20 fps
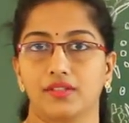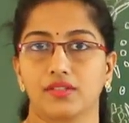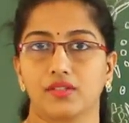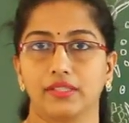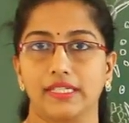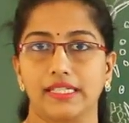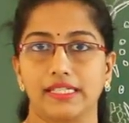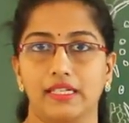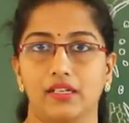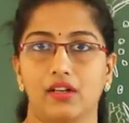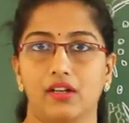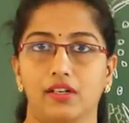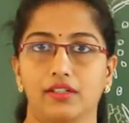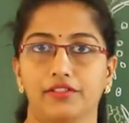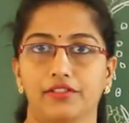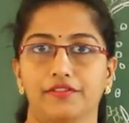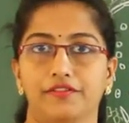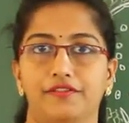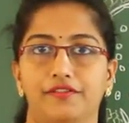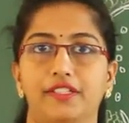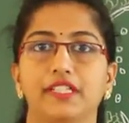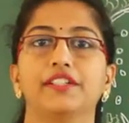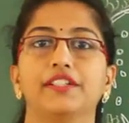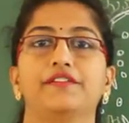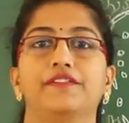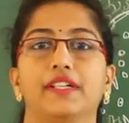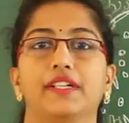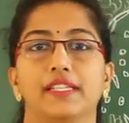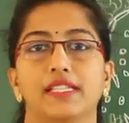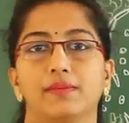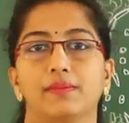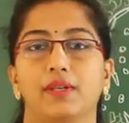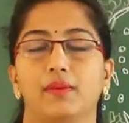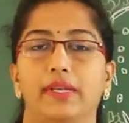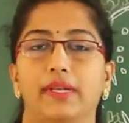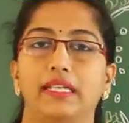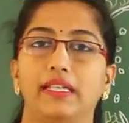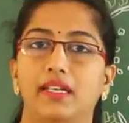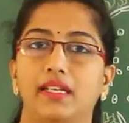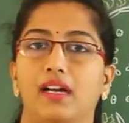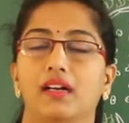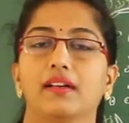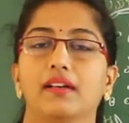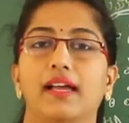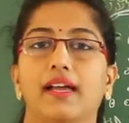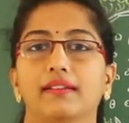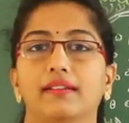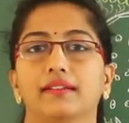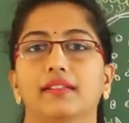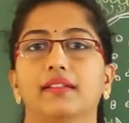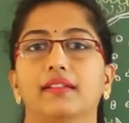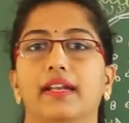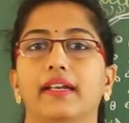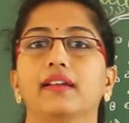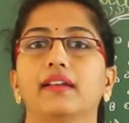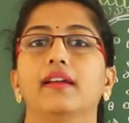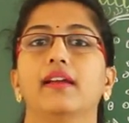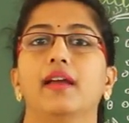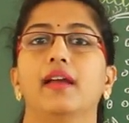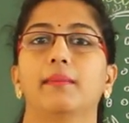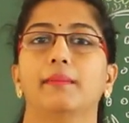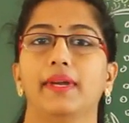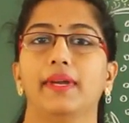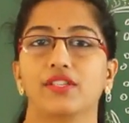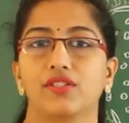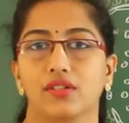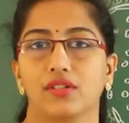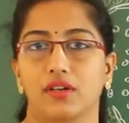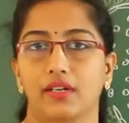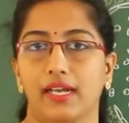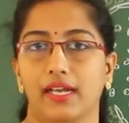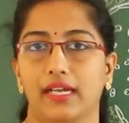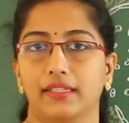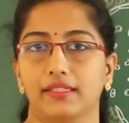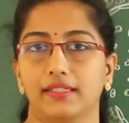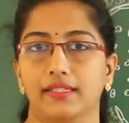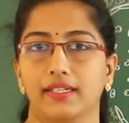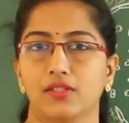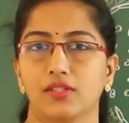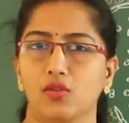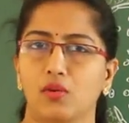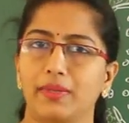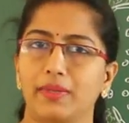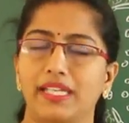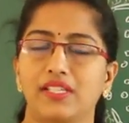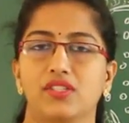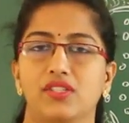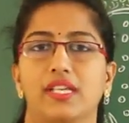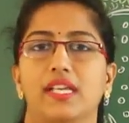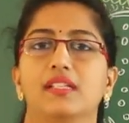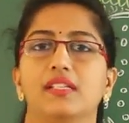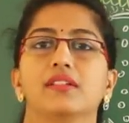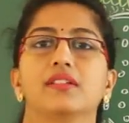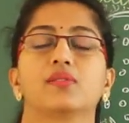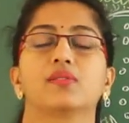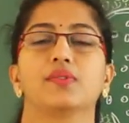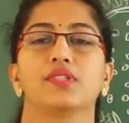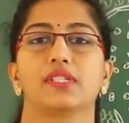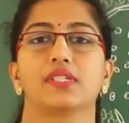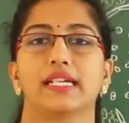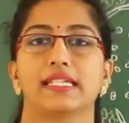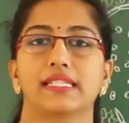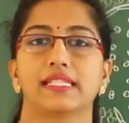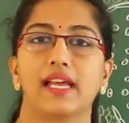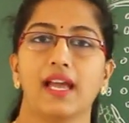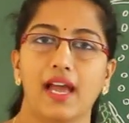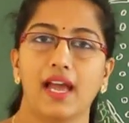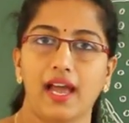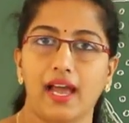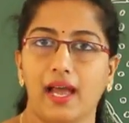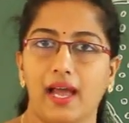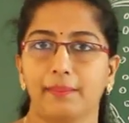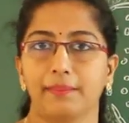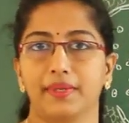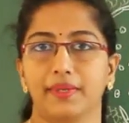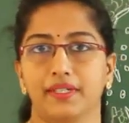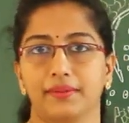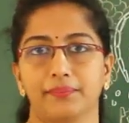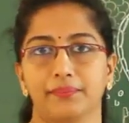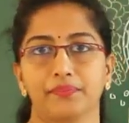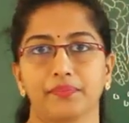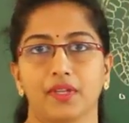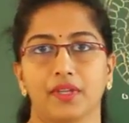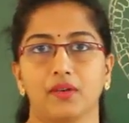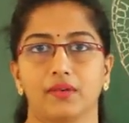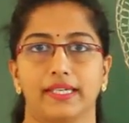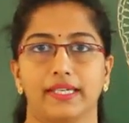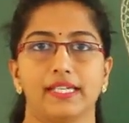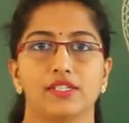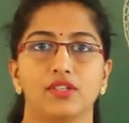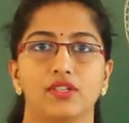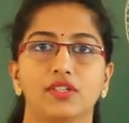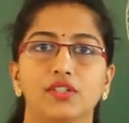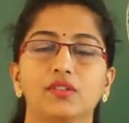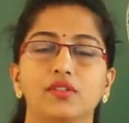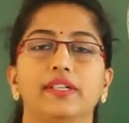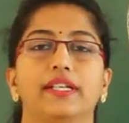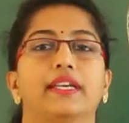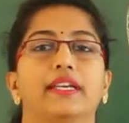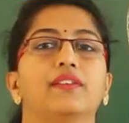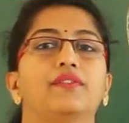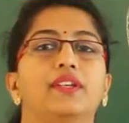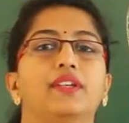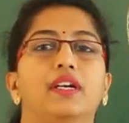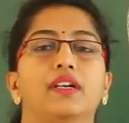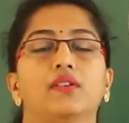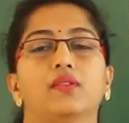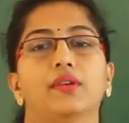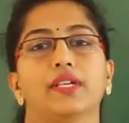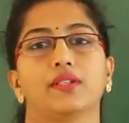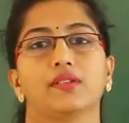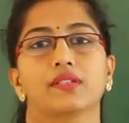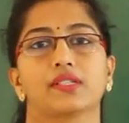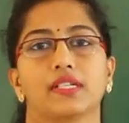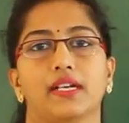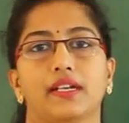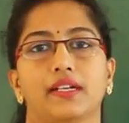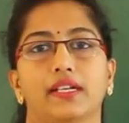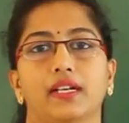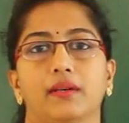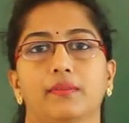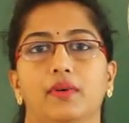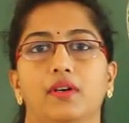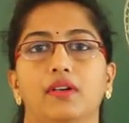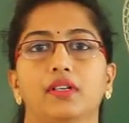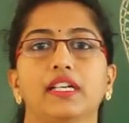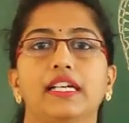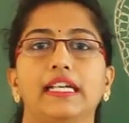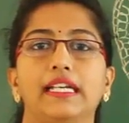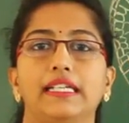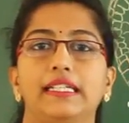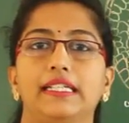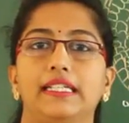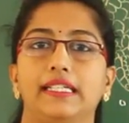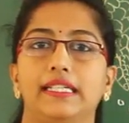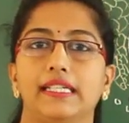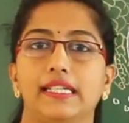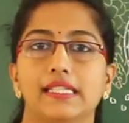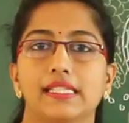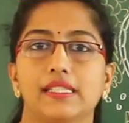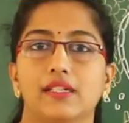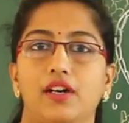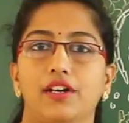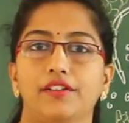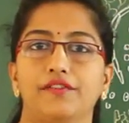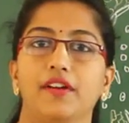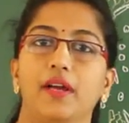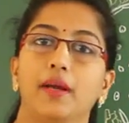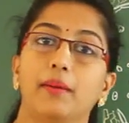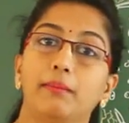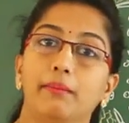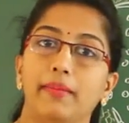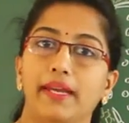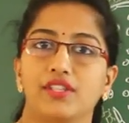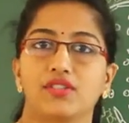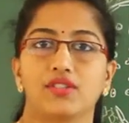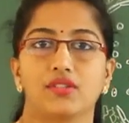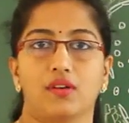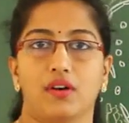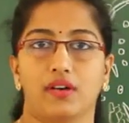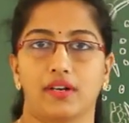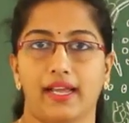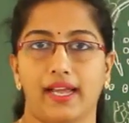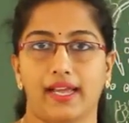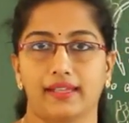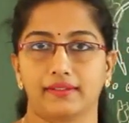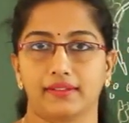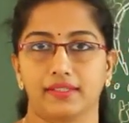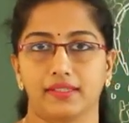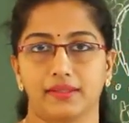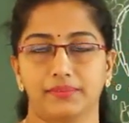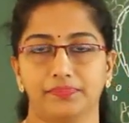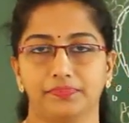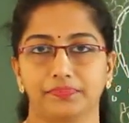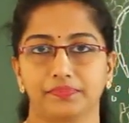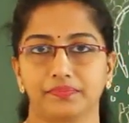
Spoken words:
So there is a lot of difference between young anther and mature anther. There are so many changes which has happened. Okay, so today we are going to study about TS of mature anther.